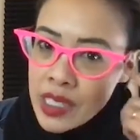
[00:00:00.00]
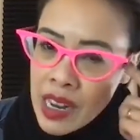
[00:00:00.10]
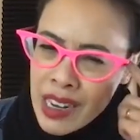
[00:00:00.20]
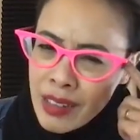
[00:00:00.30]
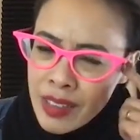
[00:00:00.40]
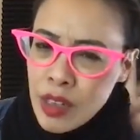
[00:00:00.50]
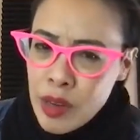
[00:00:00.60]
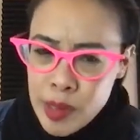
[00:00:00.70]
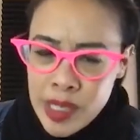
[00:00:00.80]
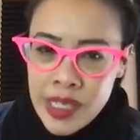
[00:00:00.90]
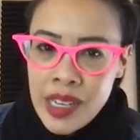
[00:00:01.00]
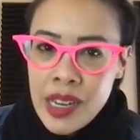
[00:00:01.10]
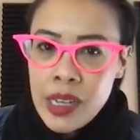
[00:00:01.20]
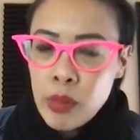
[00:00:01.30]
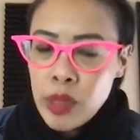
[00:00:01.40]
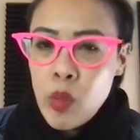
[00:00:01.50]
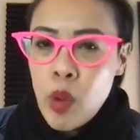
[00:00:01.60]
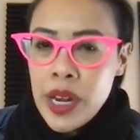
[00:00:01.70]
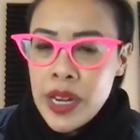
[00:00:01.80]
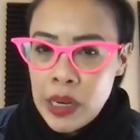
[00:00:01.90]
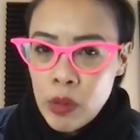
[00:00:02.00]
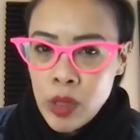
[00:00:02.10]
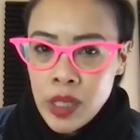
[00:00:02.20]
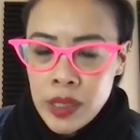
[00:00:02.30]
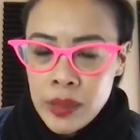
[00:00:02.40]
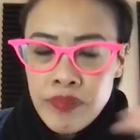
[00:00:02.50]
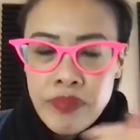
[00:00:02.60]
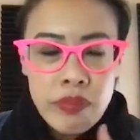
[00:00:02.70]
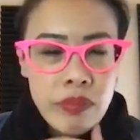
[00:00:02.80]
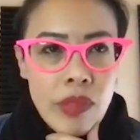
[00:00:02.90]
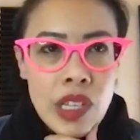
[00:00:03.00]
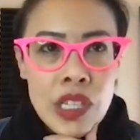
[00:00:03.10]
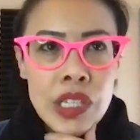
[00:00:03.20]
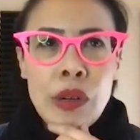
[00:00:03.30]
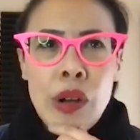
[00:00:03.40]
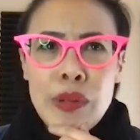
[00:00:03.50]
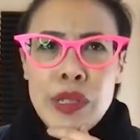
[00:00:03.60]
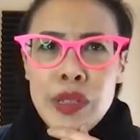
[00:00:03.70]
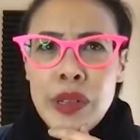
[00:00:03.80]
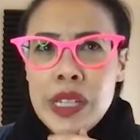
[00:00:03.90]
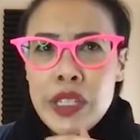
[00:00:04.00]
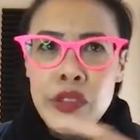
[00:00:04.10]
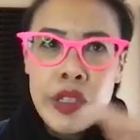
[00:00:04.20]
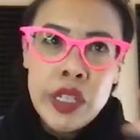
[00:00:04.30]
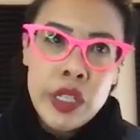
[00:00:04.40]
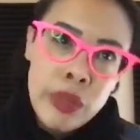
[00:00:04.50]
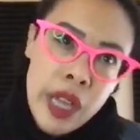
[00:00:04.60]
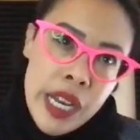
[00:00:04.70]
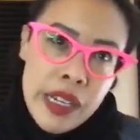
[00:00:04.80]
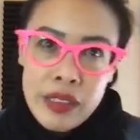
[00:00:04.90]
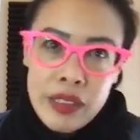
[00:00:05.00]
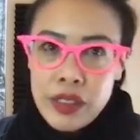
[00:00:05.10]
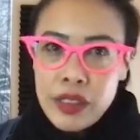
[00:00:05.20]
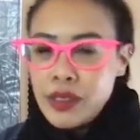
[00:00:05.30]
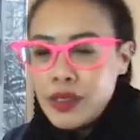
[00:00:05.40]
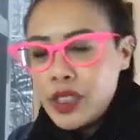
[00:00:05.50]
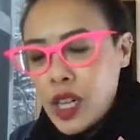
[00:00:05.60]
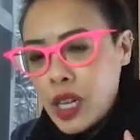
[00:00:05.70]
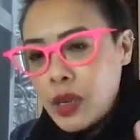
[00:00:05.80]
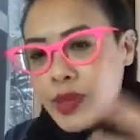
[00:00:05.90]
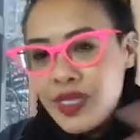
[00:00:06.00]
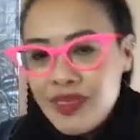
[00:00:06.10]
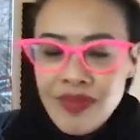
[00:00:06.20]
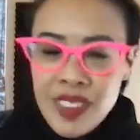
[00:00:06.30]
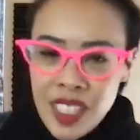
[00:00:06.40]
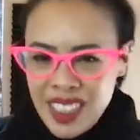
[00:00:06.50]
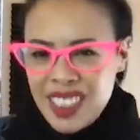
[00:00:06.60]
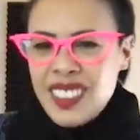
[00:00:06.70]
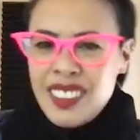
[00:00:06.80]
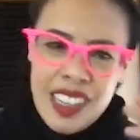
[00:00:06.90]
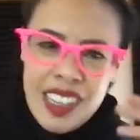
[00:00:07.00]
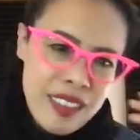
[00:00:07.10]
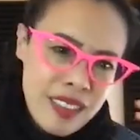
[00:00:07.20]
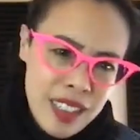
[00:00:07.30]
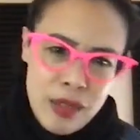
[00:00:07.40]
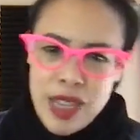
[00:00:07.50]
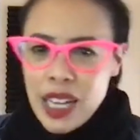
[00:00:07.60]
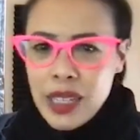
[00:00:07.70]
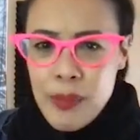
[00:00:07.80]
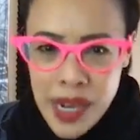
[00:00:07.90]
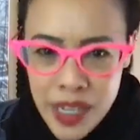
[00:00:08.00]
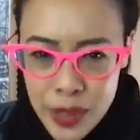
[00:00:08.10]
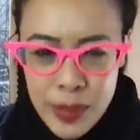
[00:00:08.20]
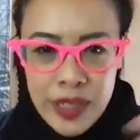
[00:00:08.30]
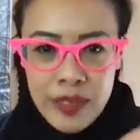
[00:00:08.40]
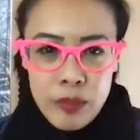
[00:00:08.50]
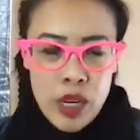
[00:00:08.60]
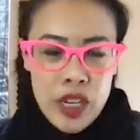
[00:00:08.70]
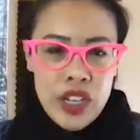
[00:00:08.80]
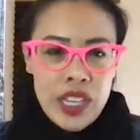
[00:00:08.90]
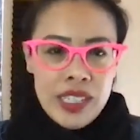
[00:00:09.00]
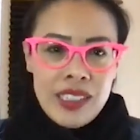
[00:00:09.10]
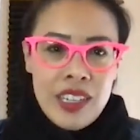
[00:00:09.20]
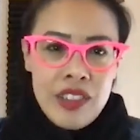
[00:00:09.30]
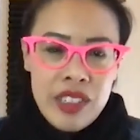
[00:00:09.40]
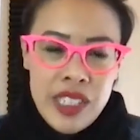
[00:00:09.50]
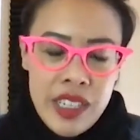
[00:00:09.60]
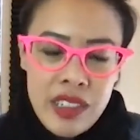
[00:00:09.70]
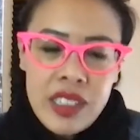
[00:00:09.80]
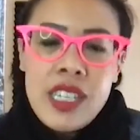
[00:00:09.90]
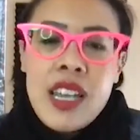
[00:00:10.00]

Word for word: And, and you know, it was like I had a pretty wide network. So I was doing like strategic planning jobs and like, you know, talent management projects, et cetera, et cetera.